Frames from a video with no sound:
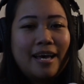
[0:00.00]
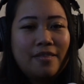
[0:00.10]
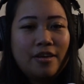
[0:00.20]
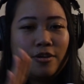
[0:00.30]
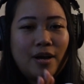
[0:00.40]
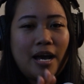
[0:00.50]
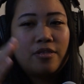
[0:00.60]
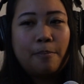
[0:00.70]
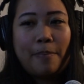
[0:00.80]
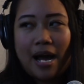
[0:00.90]
And then you had
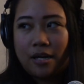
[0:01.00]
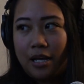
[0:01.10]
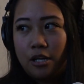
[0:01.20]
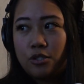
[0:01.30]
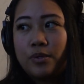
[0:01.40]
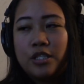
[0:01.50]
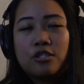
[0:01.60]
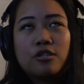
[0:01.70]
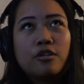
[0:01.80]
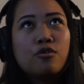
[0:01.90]
the back lounge, which
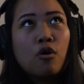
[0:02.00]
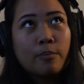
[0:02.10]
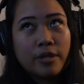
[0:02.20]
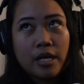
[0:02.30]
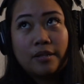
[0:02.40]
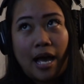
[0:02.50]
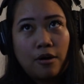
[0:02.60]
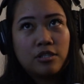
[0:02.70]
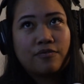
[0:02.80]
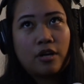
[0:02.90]
is normally a
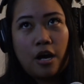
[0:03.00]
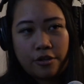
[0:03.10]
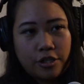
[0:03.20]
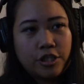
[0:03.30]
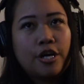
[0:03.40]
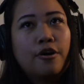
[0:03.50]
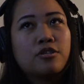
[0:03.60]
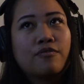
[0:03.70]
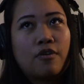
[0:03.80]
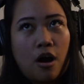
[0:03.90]
lounge for other
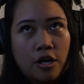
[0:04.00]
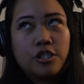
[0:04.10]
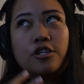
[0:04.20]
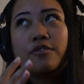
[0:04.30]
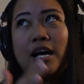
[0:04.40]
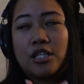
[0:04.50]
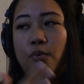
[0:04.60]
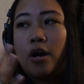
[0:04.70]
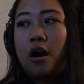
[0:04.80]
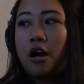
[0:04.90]
shows. For our show,
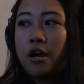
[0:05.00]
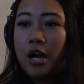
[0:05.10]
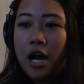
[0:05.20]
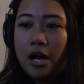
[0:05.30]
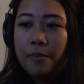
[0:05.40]
that's where our